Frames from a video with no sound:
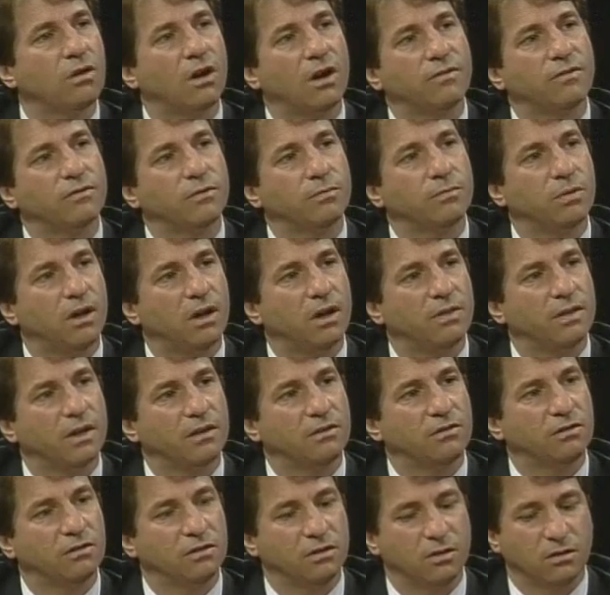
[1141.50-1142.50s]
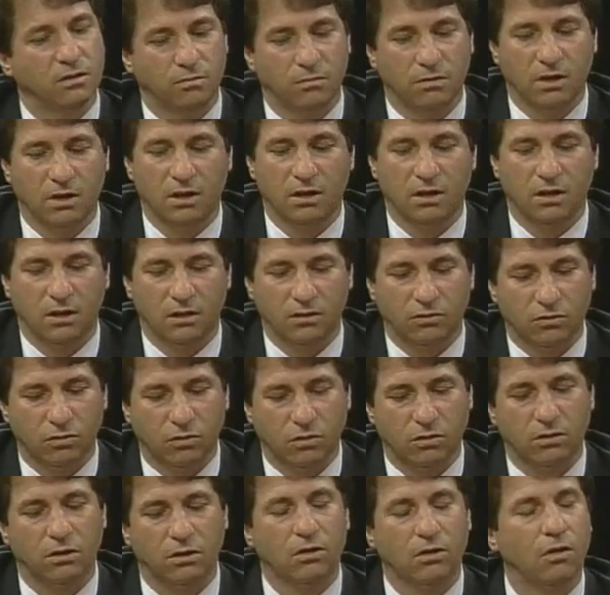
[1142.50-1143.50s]
arrived upon that scene and
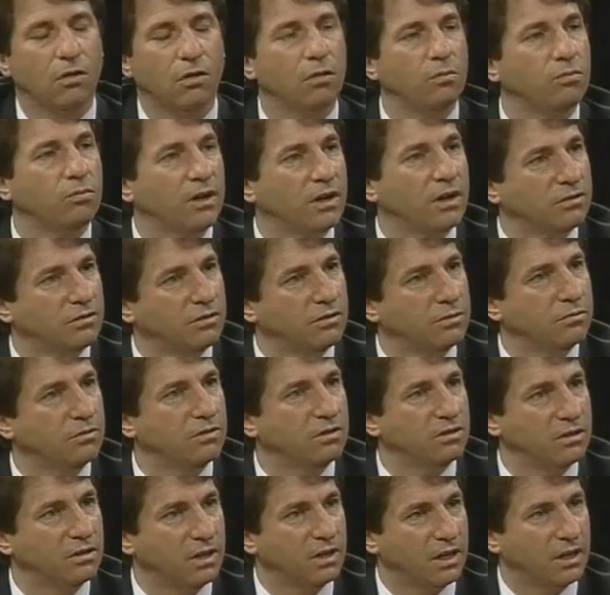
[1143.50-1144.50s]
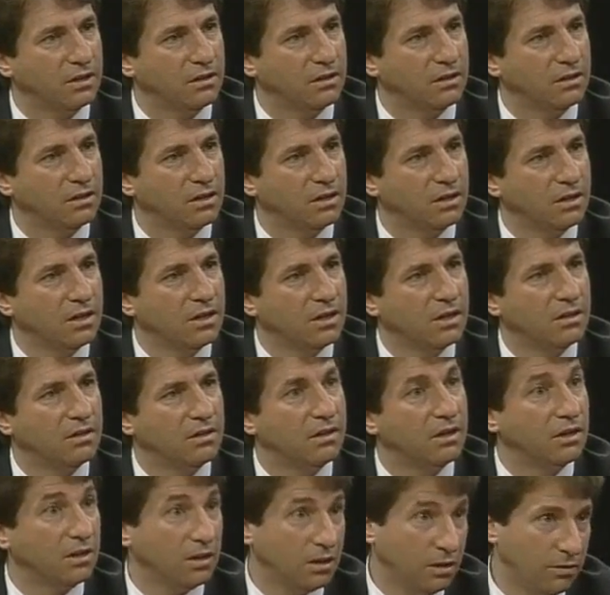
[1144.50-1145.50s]
saw Nicole Brown Simpson dead,
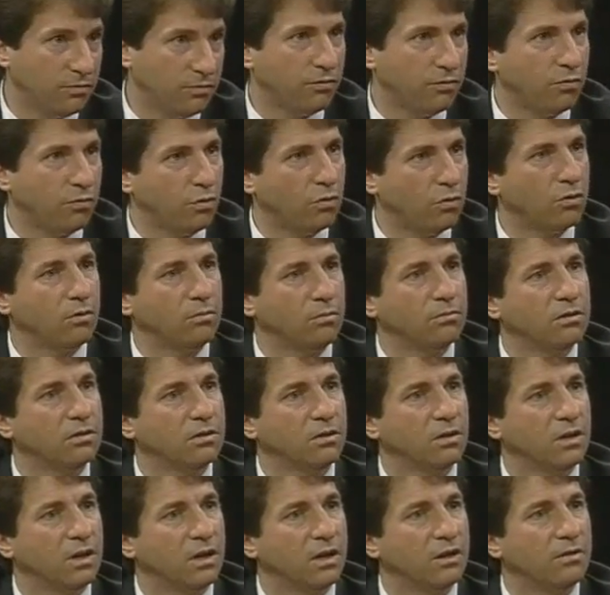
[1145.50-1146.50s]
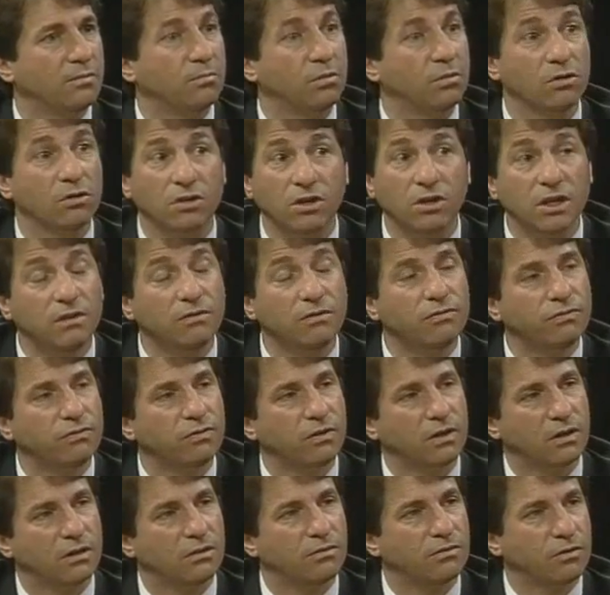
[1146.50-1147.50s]
that he formed a
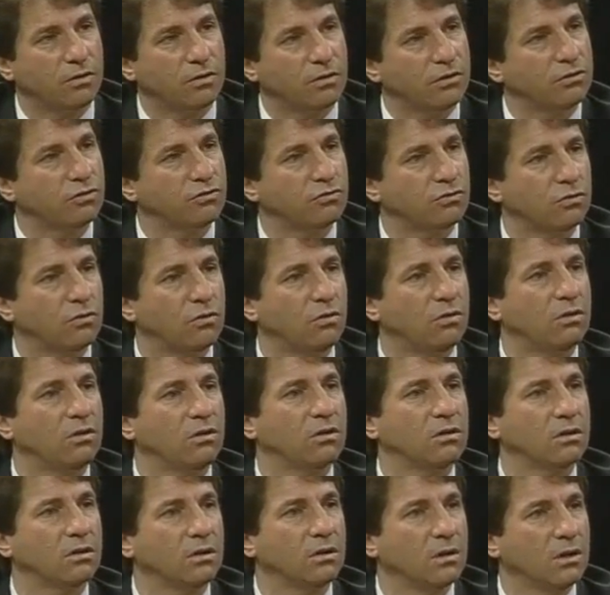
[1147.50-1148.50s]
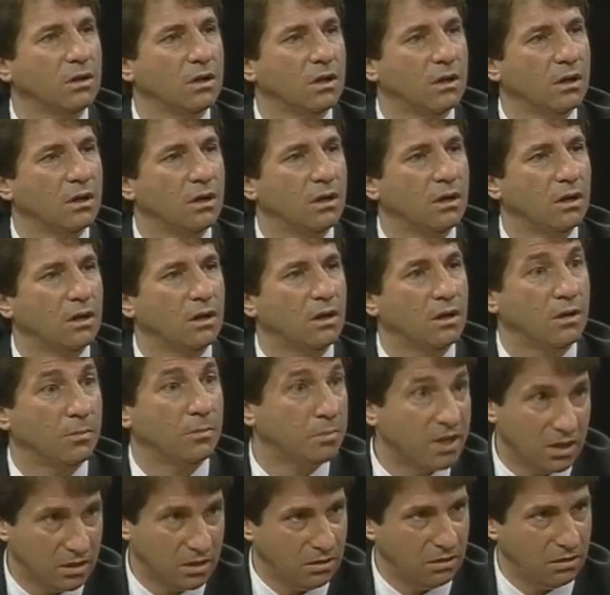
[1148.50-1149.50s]
belief and a very strong
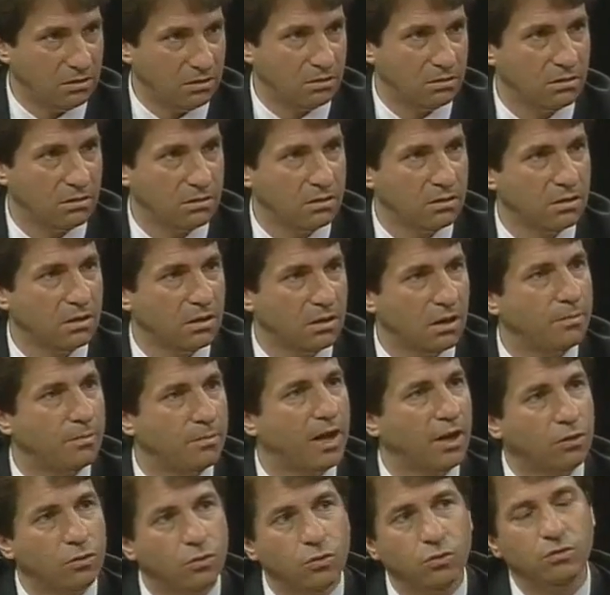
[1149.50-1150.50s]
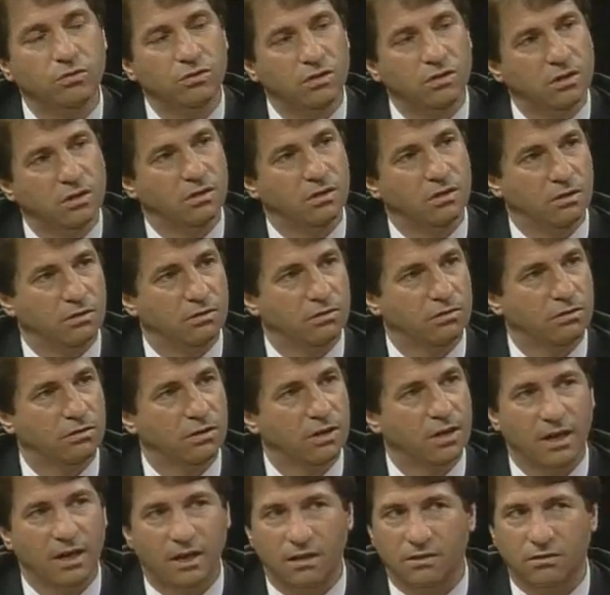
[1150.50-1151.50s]
opinion about who did
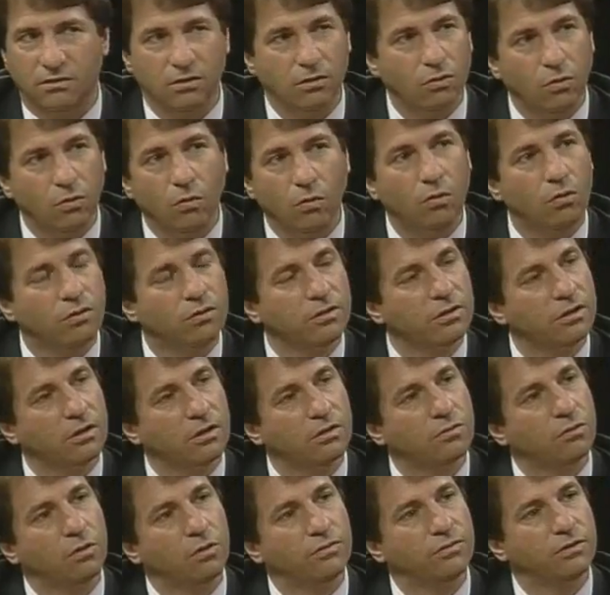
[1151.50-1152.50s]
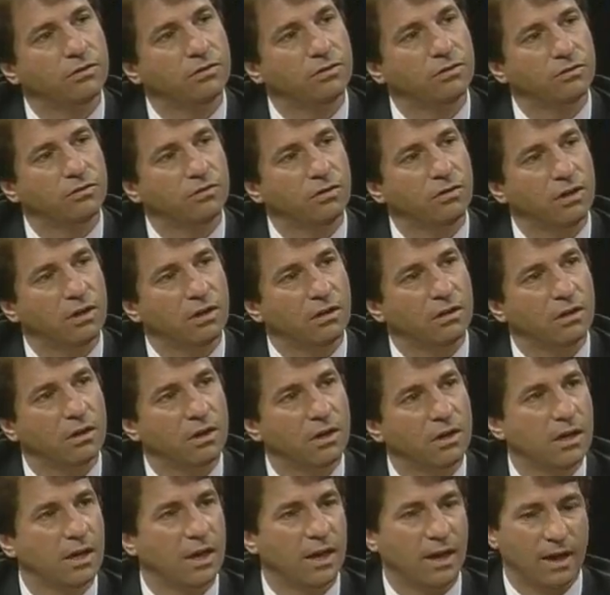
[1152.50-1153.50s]
this, as did all the other officers there.
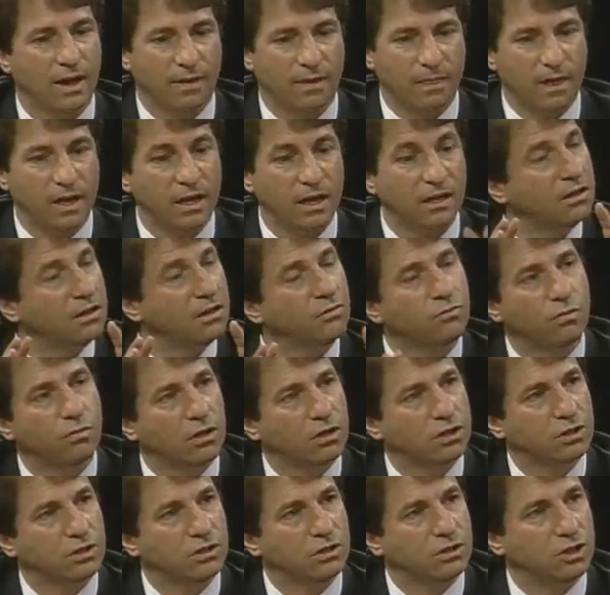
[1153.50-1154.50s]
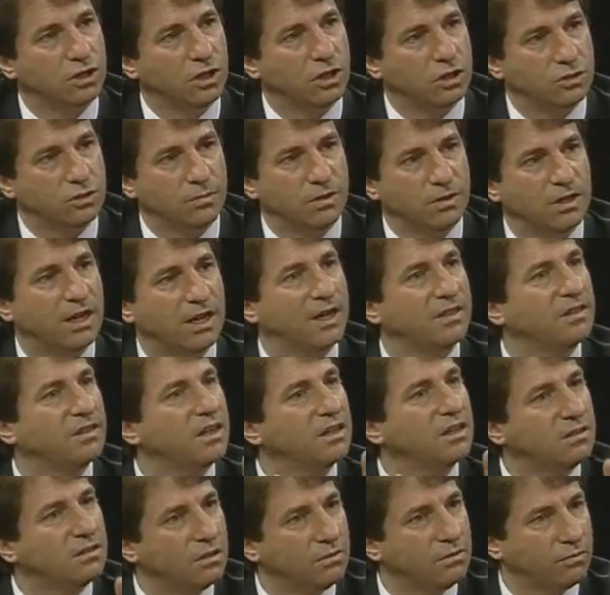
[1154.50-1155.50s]
And they did rush to judgment, and
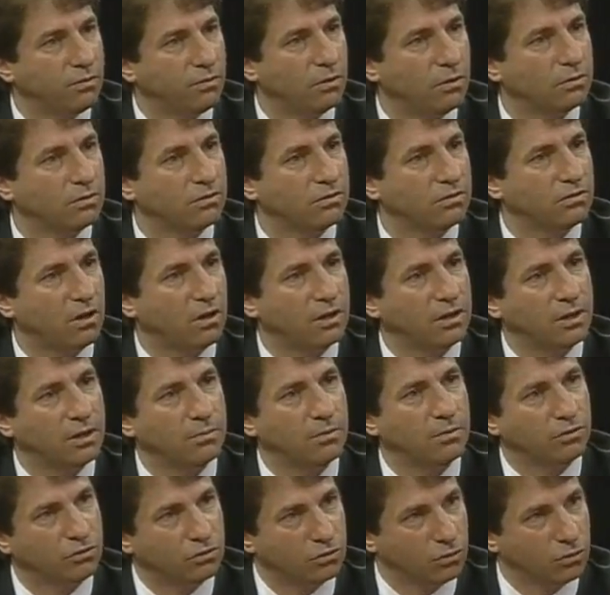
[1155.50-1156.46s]
they did focus on him